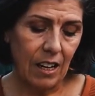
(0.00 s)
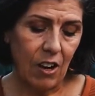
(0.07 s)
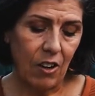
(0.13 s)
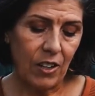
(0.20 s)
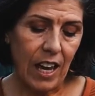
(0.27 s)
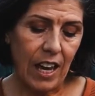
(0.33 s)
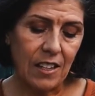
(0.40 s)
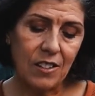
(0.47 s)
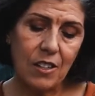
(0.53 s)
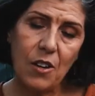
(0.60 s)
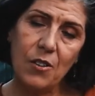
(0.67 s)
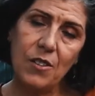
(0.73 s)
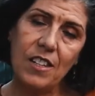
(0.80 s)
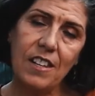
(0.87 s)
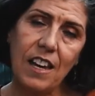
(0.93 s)
Okay,
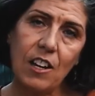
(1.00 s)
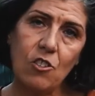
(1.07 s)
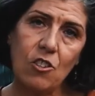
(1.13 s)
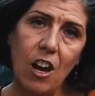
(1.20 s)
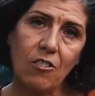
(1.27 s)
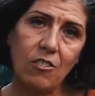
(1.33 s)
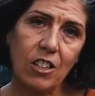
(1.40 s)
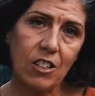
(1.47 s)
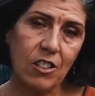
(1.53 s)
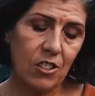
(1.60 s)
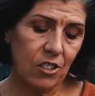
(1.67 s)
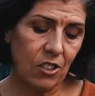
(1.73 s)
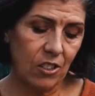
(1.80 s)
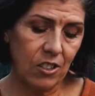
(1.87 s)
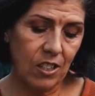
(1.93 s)
so the second chakra
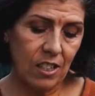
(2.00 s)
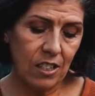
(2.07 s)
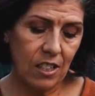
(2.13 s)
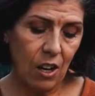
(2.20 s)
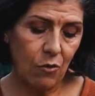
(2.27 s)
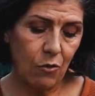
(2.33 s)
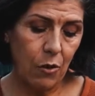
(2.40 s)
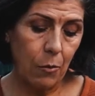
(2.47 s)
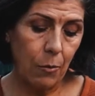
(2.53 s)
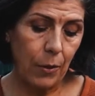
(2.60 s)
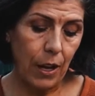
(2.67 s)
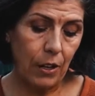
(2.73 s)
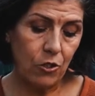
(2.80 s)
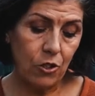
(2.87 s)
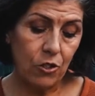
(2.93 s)
concerns itself with
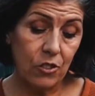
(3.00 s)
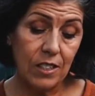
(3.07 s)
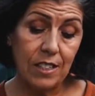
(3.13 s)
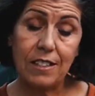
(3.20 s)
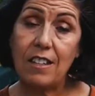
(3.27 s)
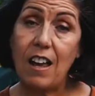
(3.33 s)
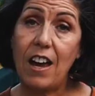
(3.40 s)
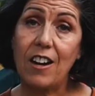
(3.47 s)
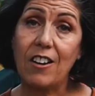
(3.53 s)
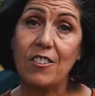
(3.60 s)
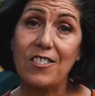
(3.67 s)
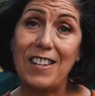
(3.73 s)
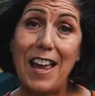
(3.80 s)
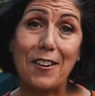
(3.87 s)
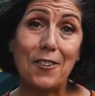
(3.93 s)
pleasures,
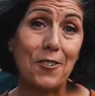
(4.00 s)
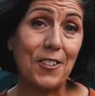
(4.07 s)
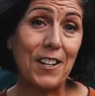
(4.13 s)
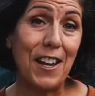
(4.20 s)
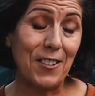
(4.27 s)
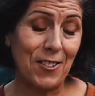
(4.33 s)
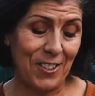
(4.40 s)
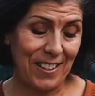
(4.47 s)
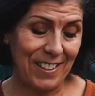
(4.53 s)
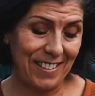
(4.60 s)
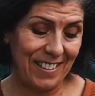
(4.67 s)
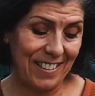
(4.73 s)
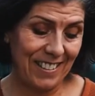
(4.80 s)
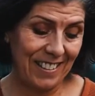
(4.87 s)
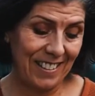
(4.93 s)
desires, and creation.
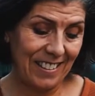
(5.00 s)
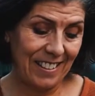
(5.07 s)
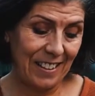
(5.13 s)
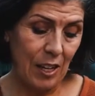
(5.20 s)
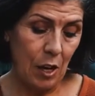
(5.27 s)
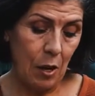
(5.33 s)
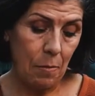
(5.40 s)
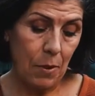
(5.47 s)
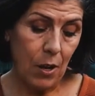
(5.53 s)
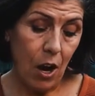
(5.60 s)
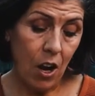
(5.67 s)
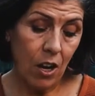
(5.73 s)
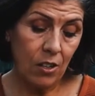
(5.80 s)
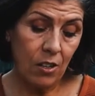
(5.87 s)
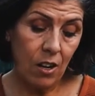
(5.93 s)

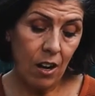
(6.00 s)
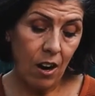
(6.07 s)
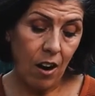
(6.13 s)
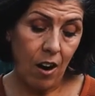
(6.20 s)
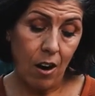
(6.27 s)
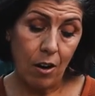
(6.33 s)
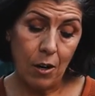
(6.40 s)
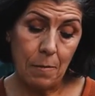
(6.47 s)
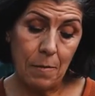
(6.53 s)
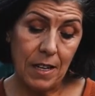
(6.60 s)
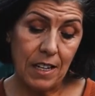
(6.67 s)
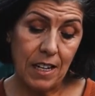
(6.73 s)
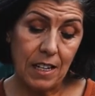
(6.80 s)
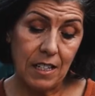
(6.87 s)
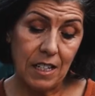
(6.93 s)
Beyond our
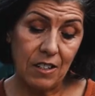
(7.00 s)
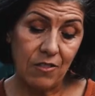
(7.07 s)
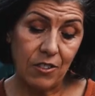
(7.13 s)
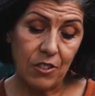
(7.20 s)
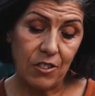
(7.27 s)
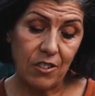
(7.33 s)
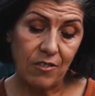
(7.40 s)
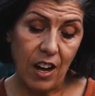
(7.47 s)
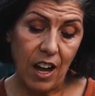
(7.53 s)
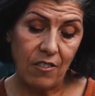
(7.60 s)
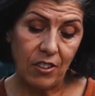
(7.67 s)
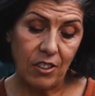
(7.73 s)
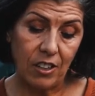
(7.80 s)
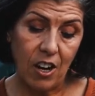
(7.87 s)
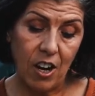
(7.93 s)
immediate need for
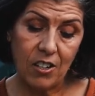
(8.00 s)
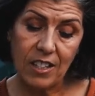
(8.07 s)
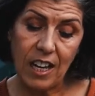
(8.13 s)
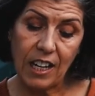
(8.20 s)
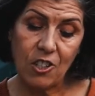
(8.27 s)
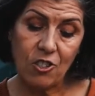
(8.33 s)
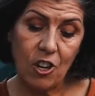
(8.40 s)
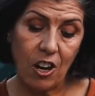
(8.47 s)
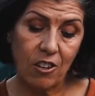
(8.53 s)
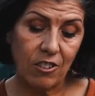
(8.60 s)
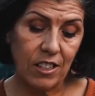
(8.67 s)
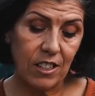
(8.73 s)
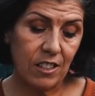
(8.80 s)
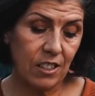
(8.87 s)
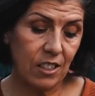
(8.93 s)
survival, our second
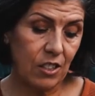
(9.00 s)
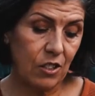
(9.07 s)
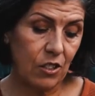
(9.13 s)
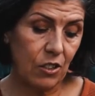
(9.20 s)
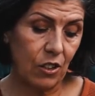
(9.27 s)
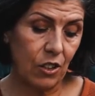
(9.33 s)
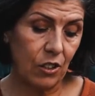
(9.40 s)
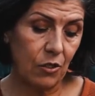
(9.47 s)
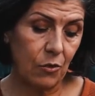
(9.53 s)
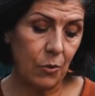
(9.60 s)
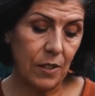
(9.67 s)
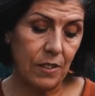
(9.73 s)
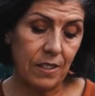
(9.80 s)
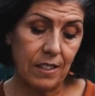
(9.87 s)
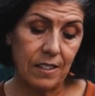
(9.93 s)
chakra is concerned
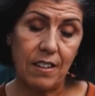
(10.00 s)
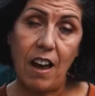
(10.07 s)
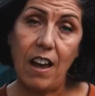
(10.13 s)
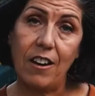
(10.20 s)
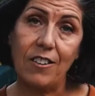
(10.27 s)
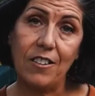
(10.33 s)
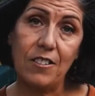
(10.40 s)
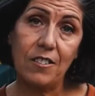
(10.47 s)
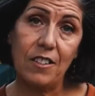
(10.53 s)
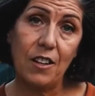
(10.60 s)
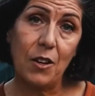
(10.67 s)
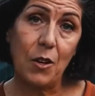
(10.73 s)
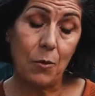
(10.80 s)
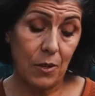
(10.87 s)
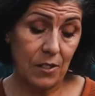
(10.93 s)
with desires,
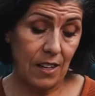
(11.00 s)
with